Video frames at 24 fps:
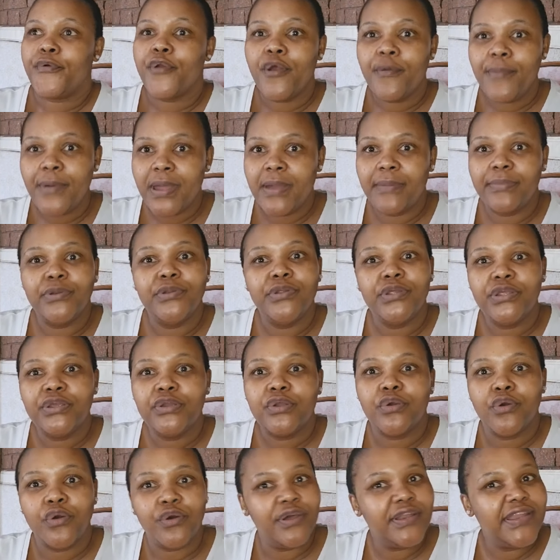probably
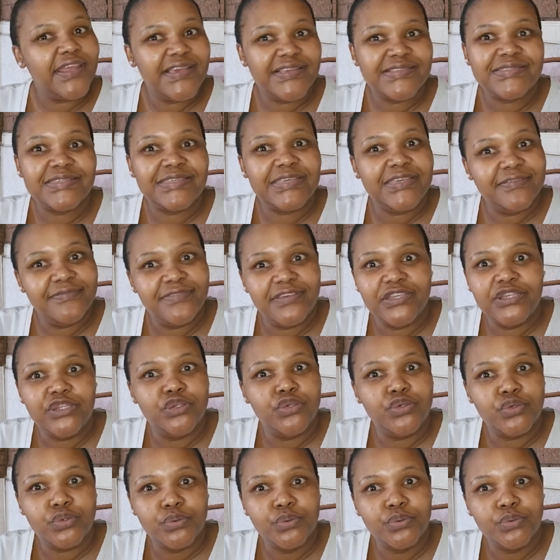God has
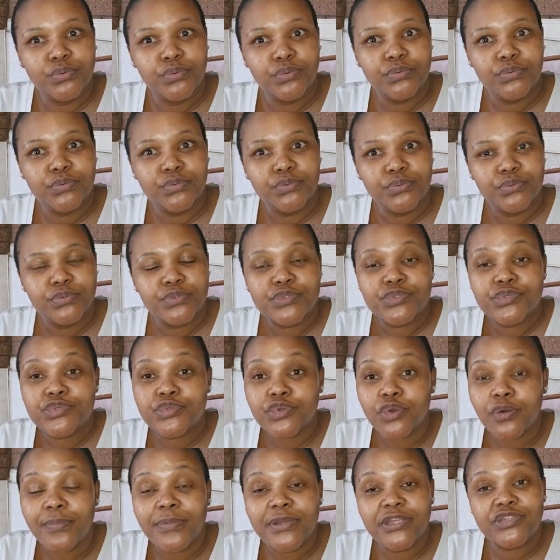given you
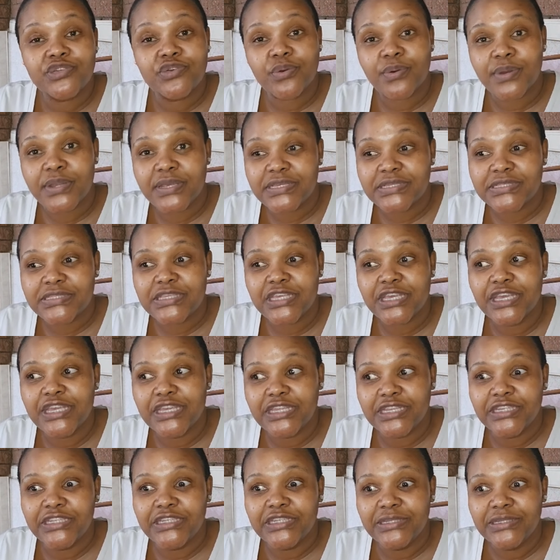so much grace
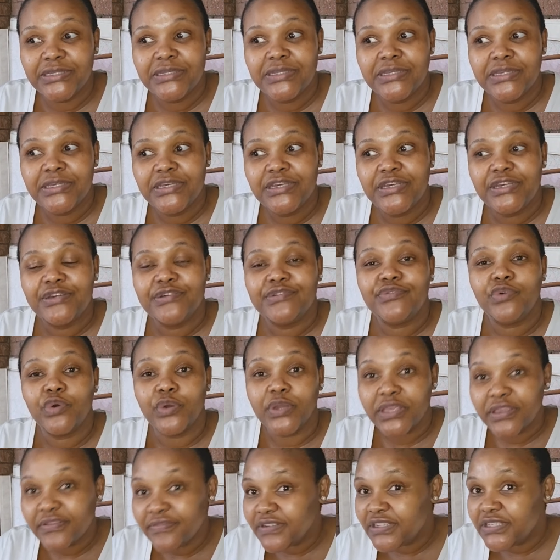in
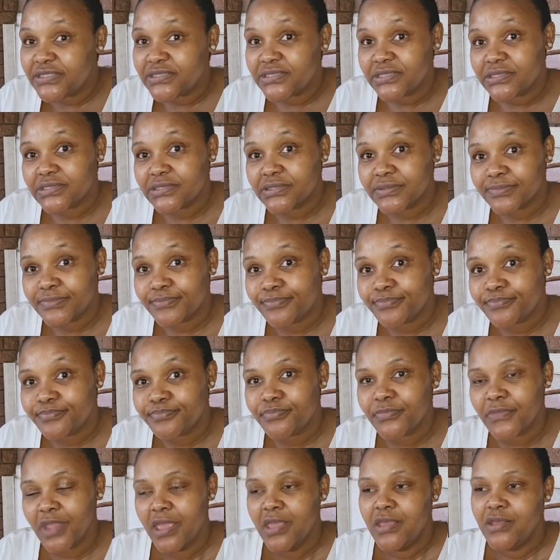forgiveness,
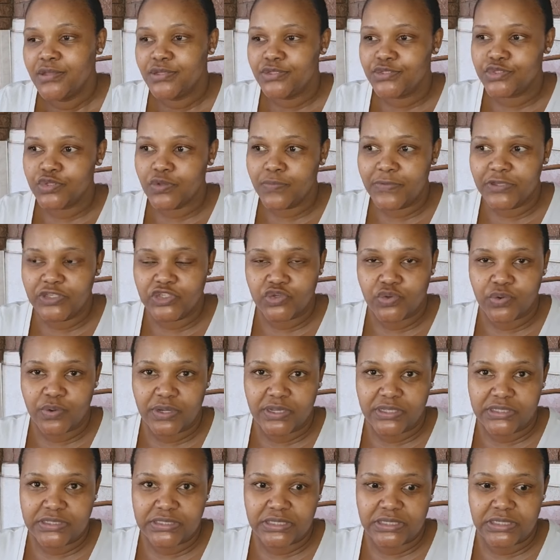so much
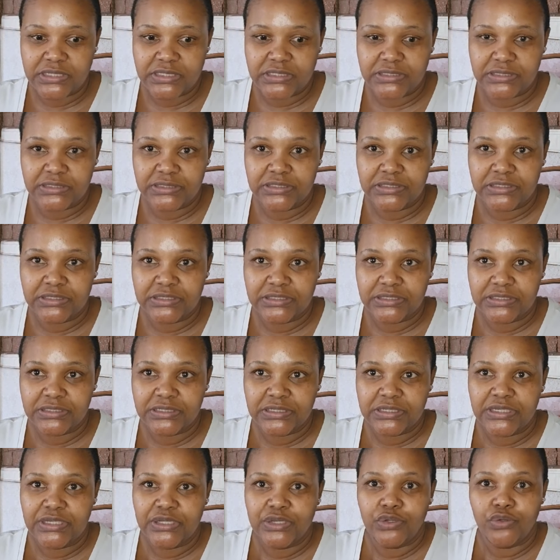grace in
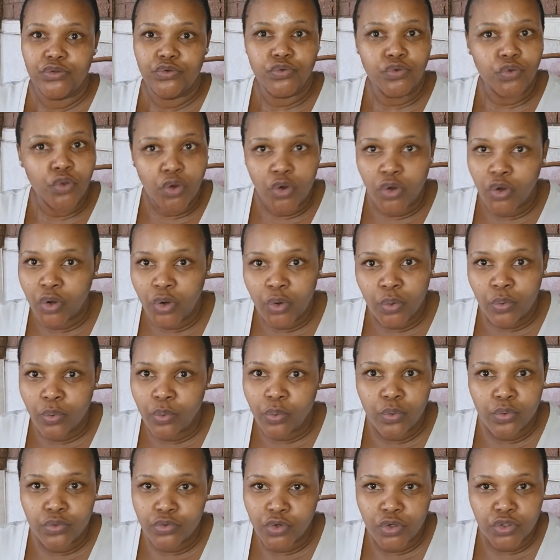
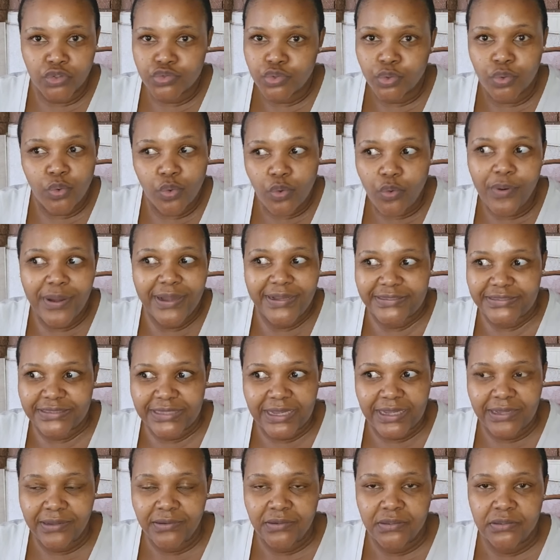no not to
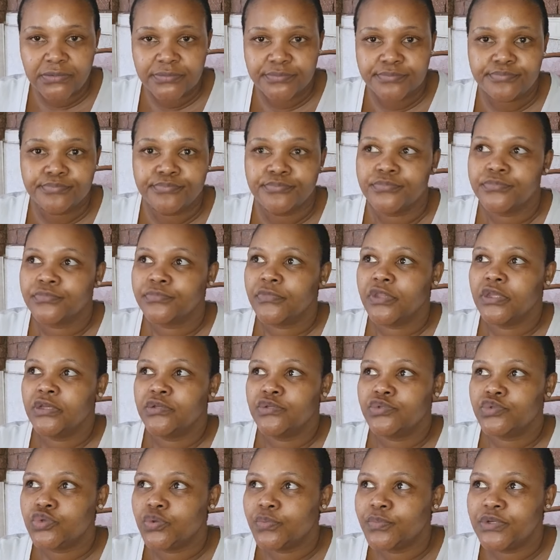quarter,
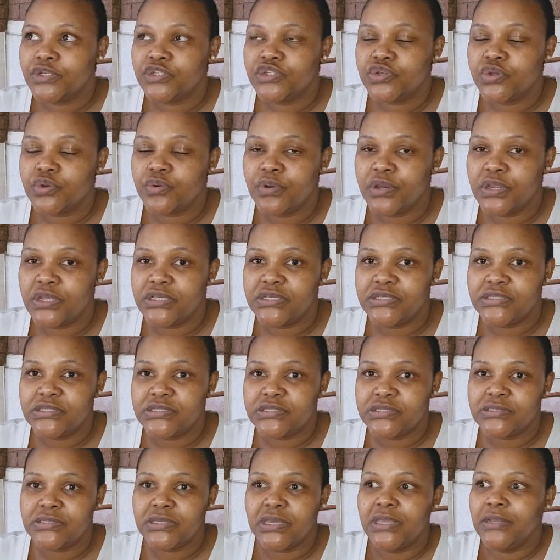so much
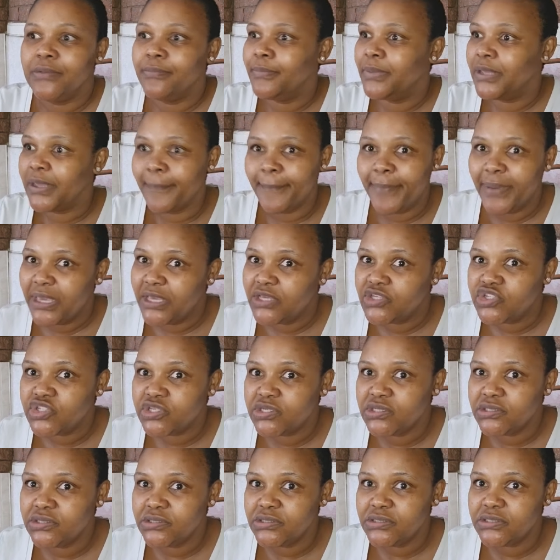grace in being
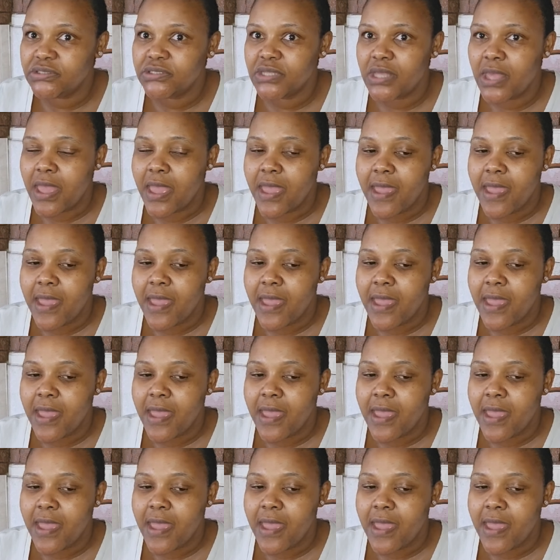patient,